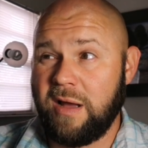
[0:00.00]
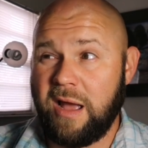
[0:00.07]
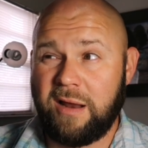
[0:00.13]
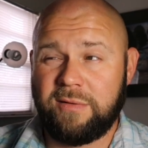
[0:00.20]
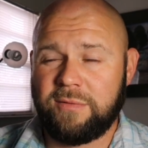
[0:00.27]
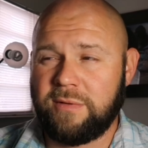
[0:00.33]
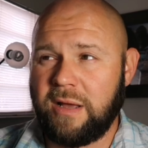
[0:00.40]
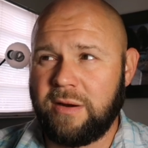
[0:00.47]

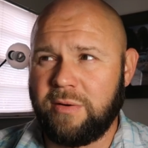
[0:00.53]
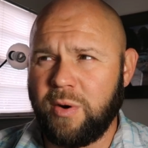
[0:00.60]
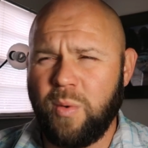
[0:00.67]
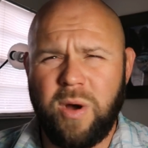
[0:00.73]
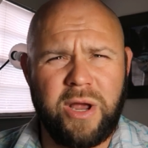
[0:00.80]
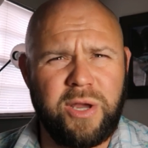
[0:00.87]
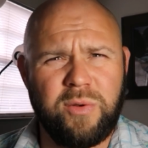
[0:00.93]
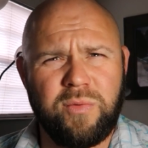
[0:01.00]
I, I don't know
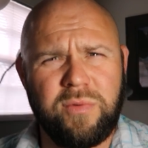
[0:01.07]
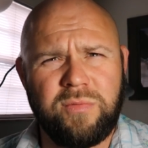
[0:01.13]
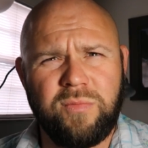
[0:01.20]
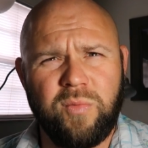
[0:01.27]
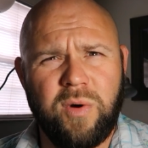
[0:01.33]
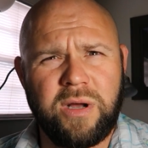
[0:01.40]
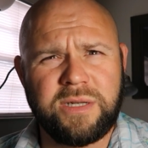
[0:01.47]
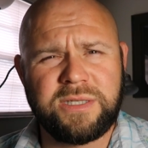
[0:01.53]
why you
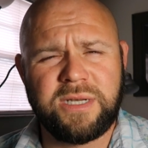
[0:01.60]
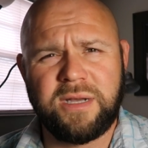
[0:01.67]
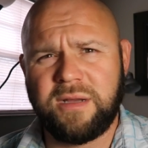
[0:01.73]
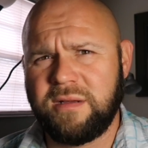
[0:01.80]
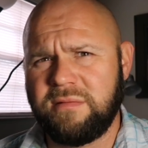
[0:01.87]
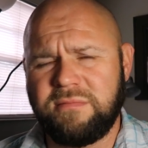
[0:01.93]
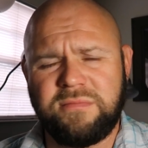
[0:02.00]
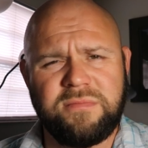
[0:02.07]
want
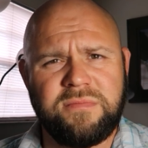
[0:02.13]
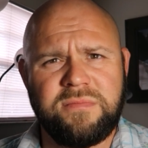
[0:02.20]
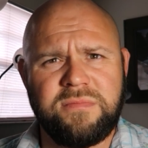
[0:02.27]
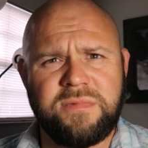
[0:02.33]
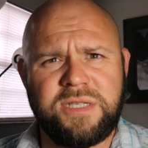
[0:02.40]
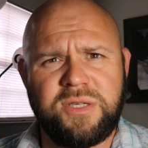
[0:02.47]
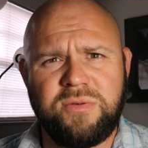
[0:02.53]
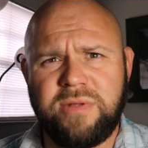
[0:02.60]
to
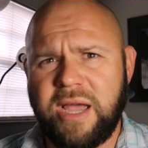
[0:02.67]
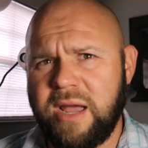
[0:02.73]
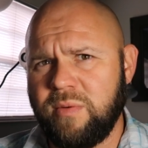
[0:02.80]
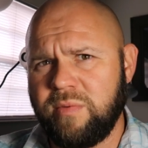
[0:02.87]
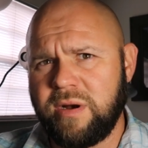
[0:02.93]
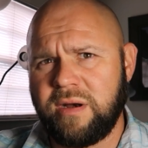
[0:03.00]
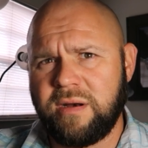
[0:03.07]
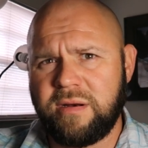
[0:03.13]
do
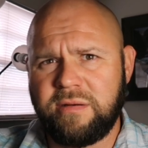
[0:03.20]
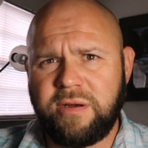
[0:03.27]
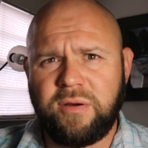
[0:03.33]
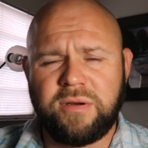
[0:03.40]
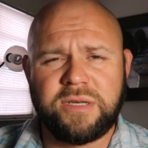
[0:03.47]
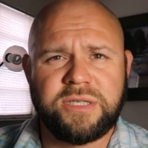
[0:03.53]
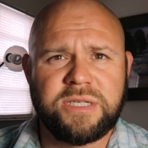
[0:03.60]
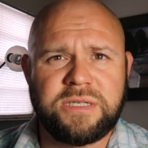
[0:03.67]
that when you
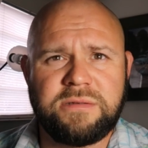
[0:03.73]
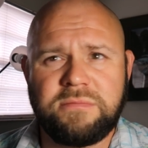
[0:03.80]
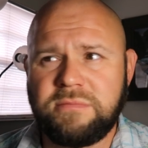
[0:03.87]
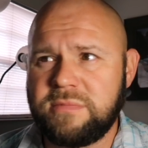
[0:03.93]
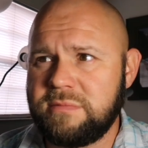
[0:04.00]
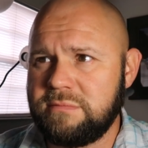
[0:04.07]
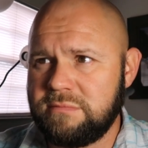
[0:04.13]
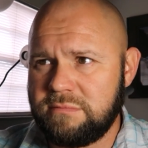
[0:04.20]
can just
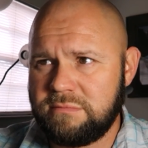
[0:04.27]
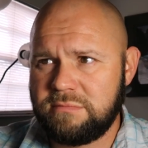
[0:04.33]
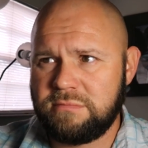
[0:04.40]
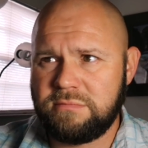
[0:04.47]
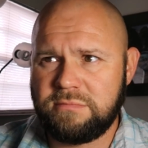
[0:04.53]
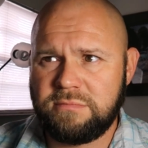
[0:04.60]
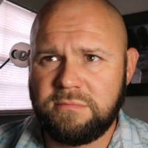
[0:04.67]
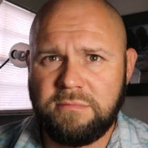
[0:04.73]

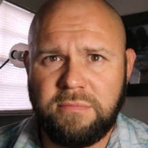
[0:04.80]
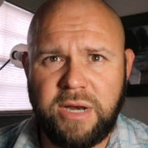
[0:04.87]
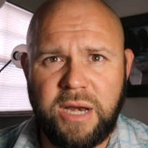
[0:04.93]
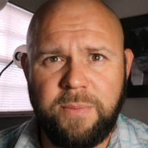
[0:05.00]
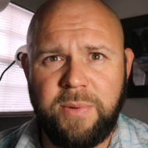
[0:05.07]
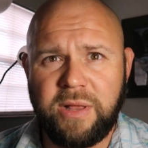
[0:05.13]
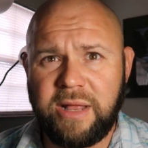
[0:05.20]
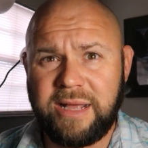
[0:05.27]

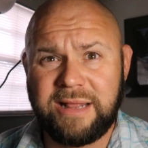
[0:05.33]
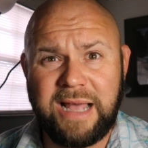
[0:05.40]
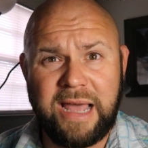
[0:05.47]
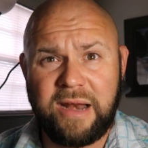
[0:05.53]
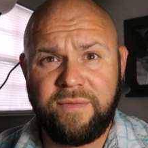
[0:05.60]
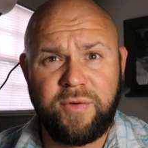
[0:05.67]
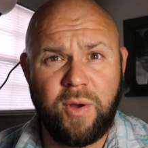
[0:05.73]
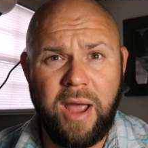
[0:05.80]
manipulate
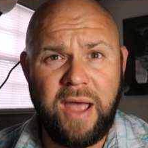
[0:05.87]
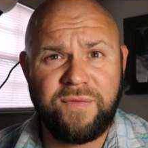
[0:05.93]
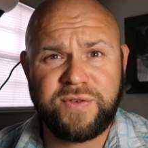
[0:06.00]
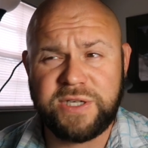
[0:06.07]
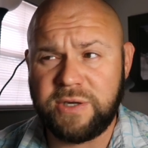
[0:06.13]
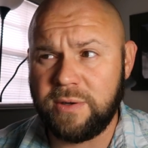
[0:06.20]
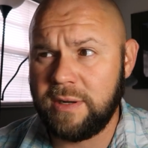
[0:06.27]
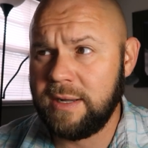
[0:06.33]
that if you
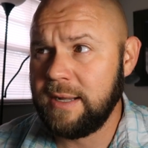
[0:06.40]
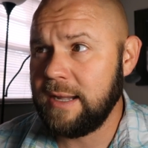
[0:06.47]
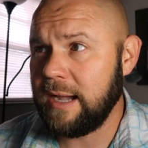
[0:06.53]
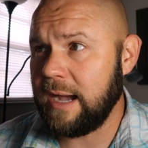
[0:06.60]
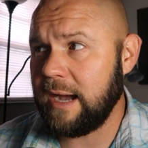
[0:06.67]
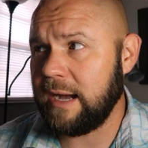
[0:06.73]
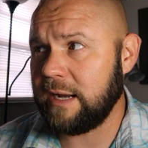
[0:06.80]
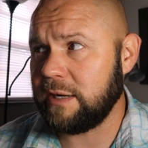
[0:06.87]
have to.
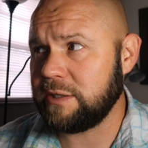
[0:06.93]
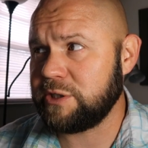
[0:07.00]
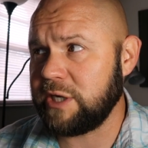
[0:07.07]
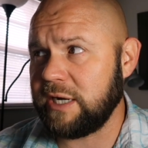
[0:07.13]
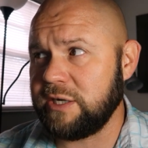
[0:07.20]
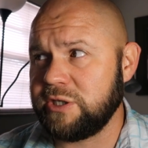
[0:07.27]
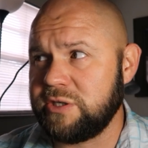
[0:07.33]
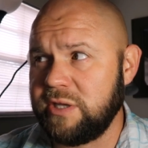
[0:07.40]
Uh,
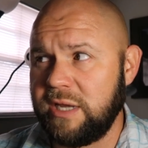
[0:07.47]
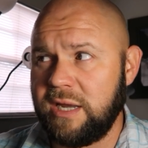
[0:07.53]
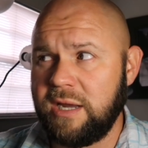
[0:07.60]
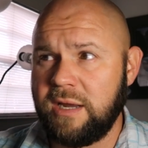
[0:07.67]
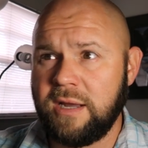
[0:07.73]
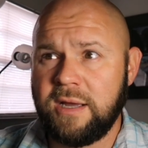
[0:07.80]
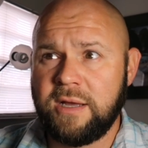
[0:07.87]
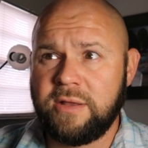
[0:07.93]
change
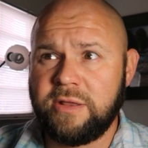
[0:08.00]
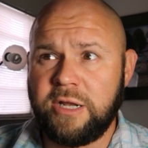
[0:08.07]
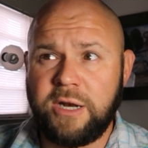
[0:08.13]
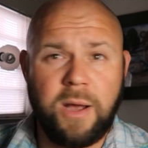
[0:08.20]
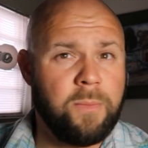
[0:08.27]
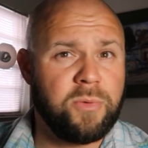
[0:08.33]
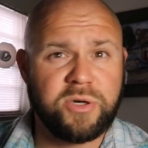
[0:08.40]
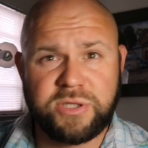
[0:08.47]
the, the
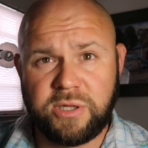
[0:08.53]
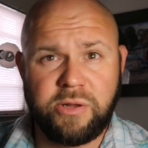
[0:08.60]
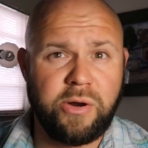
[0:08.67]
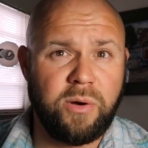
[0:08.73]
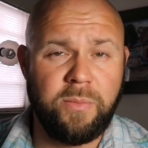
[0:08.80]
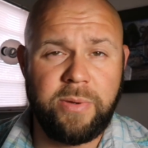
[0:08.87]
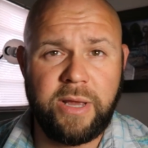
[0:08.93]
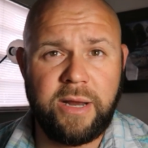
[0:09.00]
numbers a
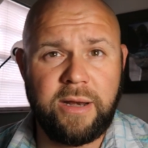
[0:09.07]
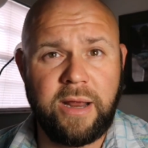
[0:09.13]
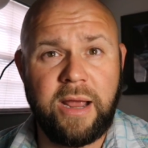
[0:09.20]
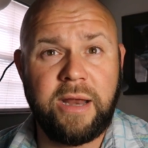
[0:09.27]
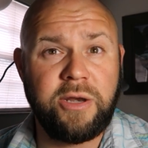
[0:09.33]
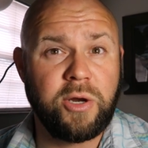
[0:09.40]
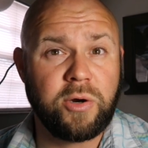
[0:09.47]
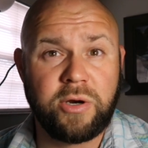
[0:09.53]
little bit
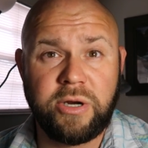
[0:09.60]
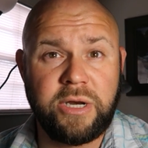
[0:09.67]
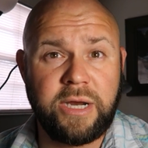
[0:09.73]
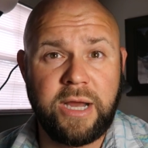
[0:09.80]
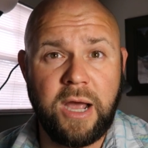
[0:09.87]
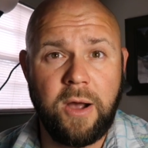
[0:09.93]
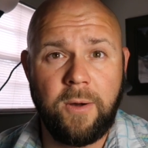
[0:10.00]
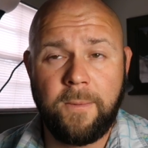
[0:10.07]
and you're good to
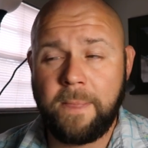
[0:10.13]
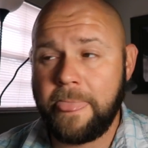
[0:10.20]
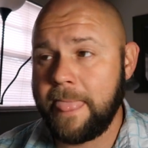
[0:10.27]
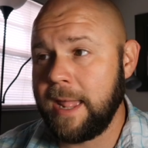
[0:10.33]
go.